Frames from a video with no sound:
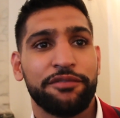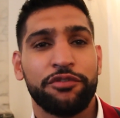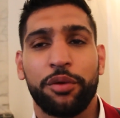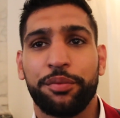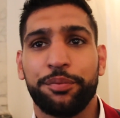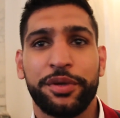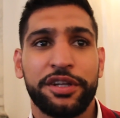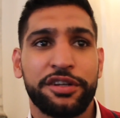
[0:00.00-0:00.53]

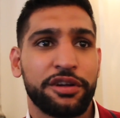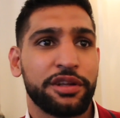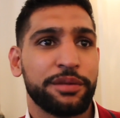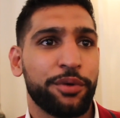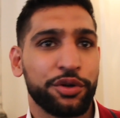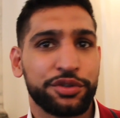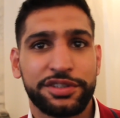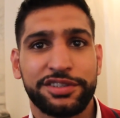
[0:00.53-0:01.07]
Not been around the
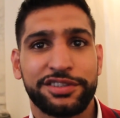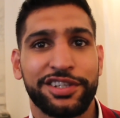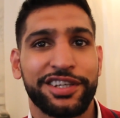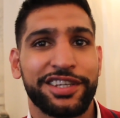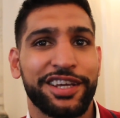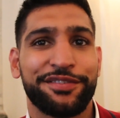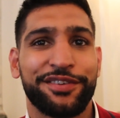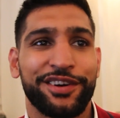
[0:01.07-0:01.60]
boxing
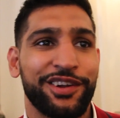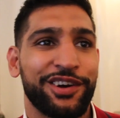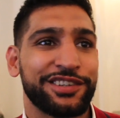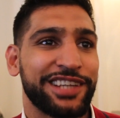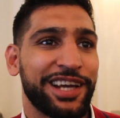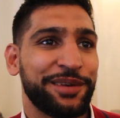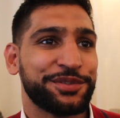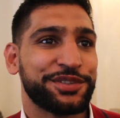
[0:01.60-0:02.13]
circuit for a long
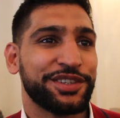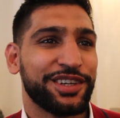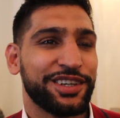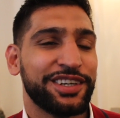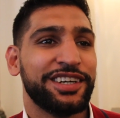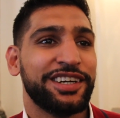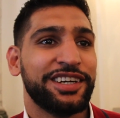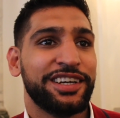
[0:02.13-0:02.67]
time,
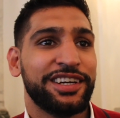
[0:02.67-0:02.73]
so...